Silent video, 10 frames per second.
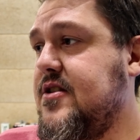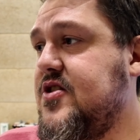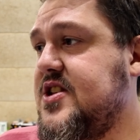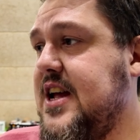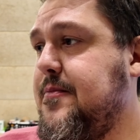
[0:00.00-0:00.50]
I
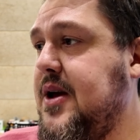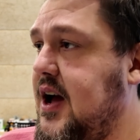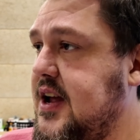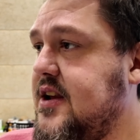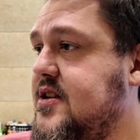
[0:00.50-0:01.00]
could stand
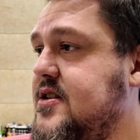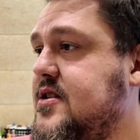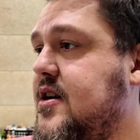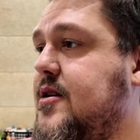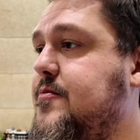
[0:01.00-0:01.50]
behind.
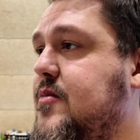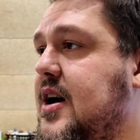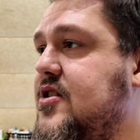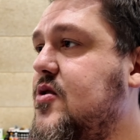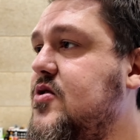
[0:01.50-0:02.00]

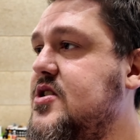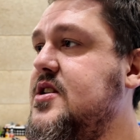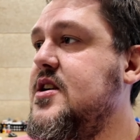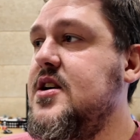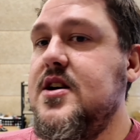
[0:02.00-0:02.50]
I don't
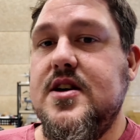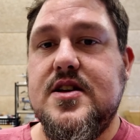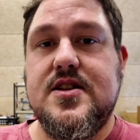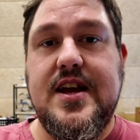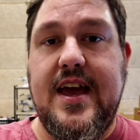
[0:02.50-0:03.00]

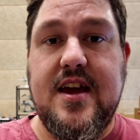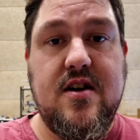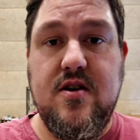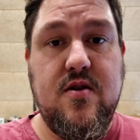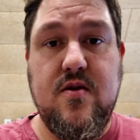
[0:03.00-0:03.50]
take
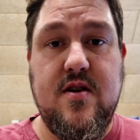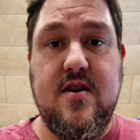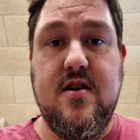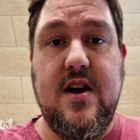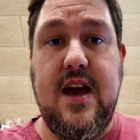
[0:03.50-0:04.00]

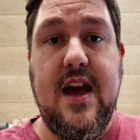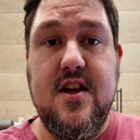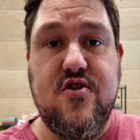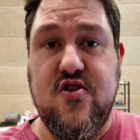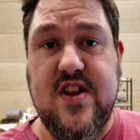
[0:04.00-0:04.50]

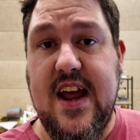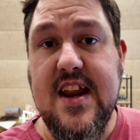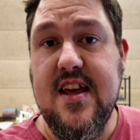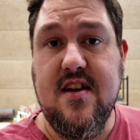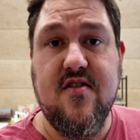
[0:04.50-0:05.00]
just
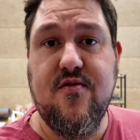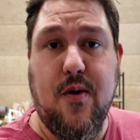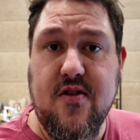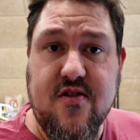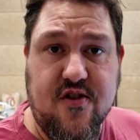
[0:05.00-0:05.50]
any
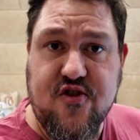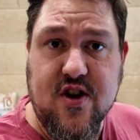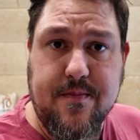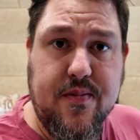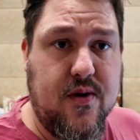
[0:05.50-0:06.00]

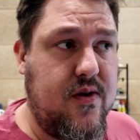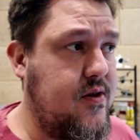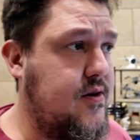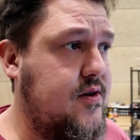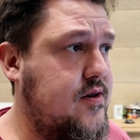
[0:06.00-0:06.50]
sponsorship
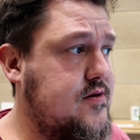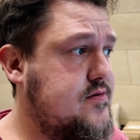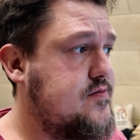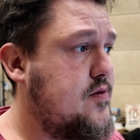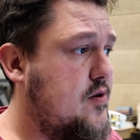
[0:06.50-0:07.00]

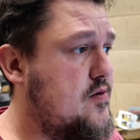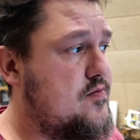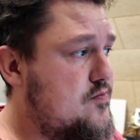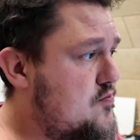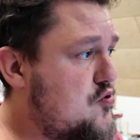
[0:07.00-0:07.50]
or
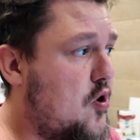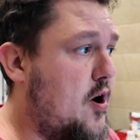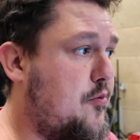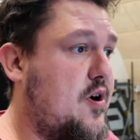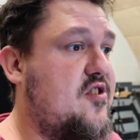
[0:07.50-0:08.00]

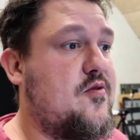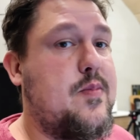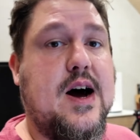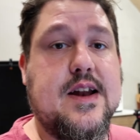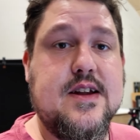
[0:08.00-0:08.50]
cooperation
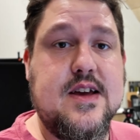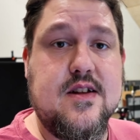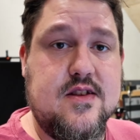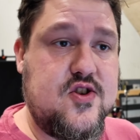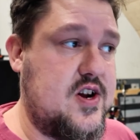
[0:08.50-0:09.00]
partner here
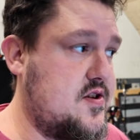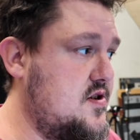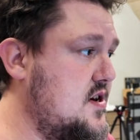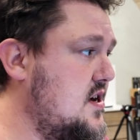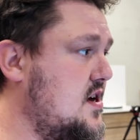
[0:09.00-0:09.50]
on the
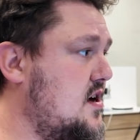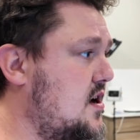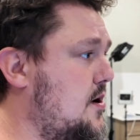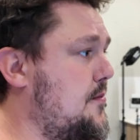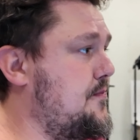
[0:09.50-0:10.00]
channel.
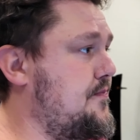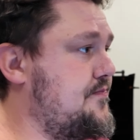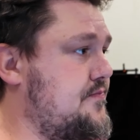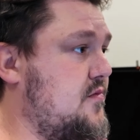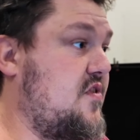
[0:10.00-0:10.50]

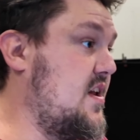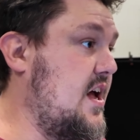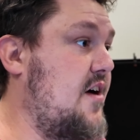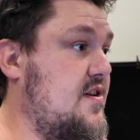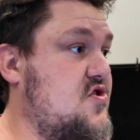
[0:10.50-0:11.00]
In fact,
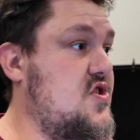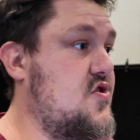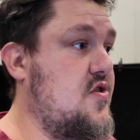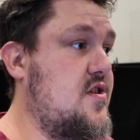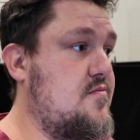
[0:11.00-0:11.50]
I have actually
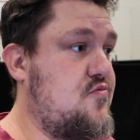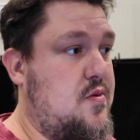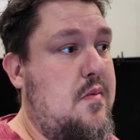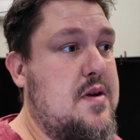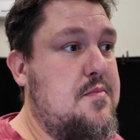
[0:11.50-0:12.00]
turned
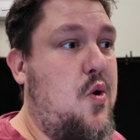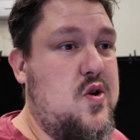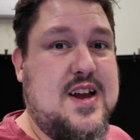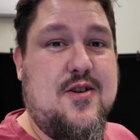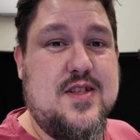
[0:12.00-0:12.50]
probably
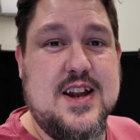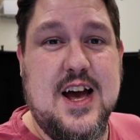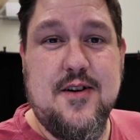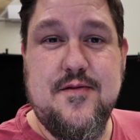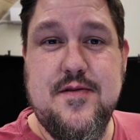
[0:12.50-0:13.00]
more down than
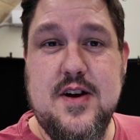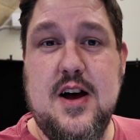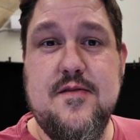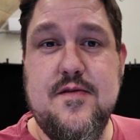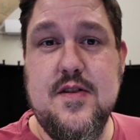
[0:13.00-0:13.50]
I
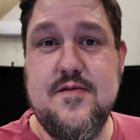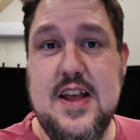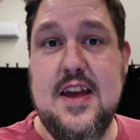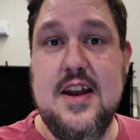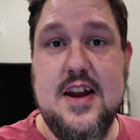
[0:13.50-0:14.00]
have
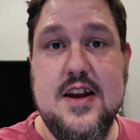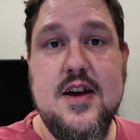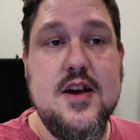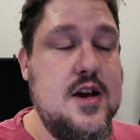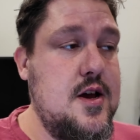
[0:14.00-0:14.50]
taken in,
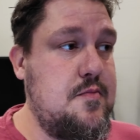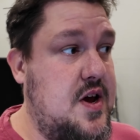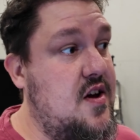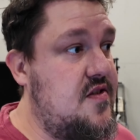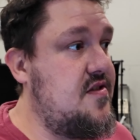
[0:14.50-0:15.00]

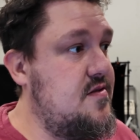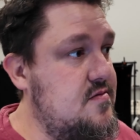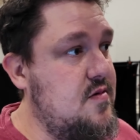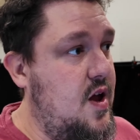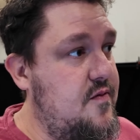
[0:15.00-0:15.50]
because
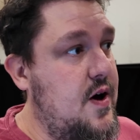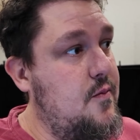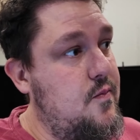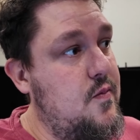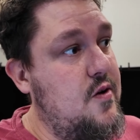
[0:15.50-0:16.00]
if
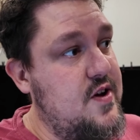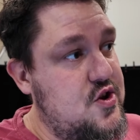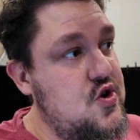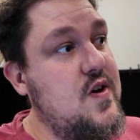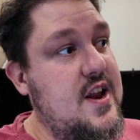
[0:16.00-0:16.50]
I
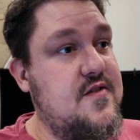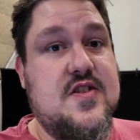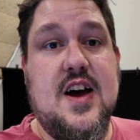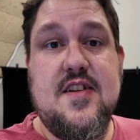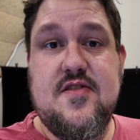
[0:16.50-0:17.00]
do
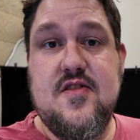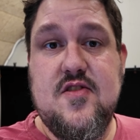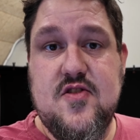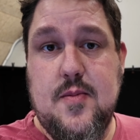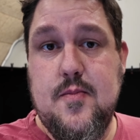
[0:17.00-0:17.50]
advertise
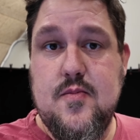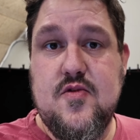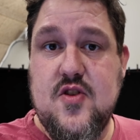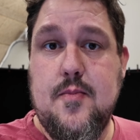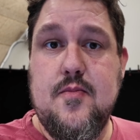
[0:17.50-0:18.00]

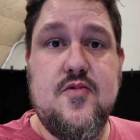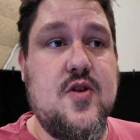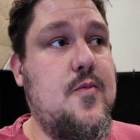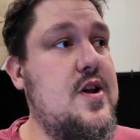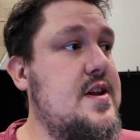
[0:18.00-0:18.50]

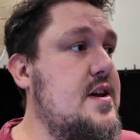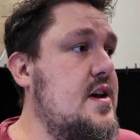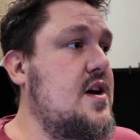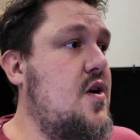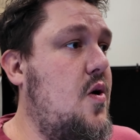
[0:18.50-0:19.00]
someone
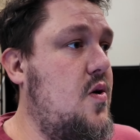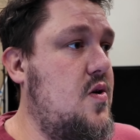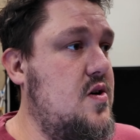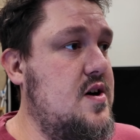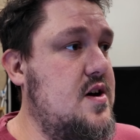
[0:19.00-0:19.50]

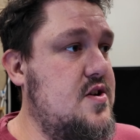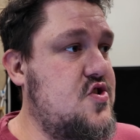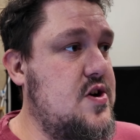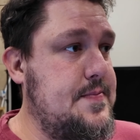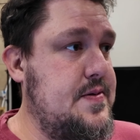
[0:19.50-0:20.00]
or a
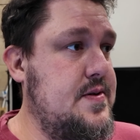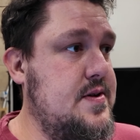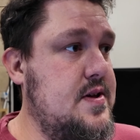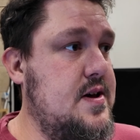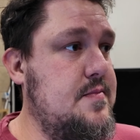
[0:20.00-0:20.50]
shop,
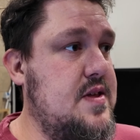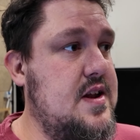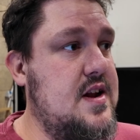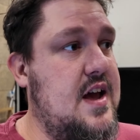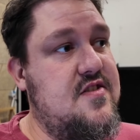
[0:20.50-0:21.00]

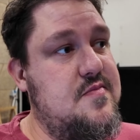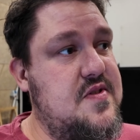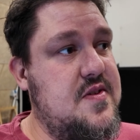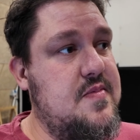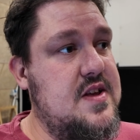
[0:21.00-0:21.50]
then it has to be
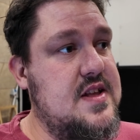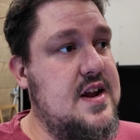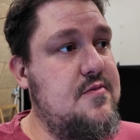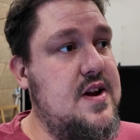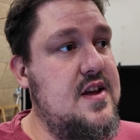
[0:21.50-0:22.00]
something that
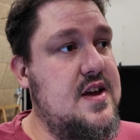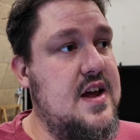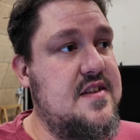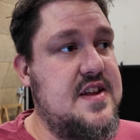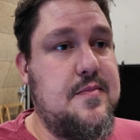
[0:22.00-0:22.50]
I really
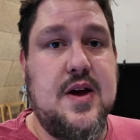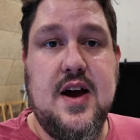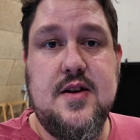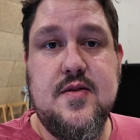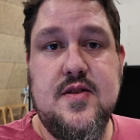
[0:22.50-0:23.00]
can stand
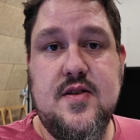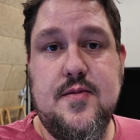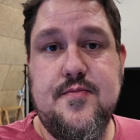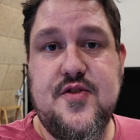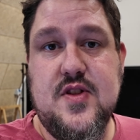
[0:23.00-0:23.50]
behind,
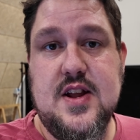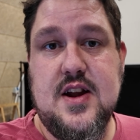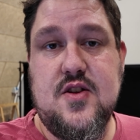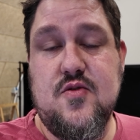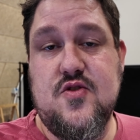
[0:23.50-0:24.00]
so that
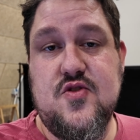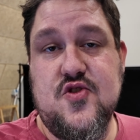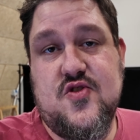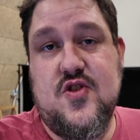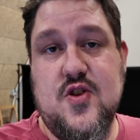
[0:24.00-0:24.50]
I don't
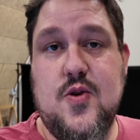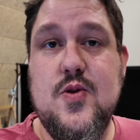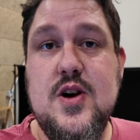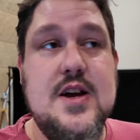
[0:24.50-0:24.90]
just, you know,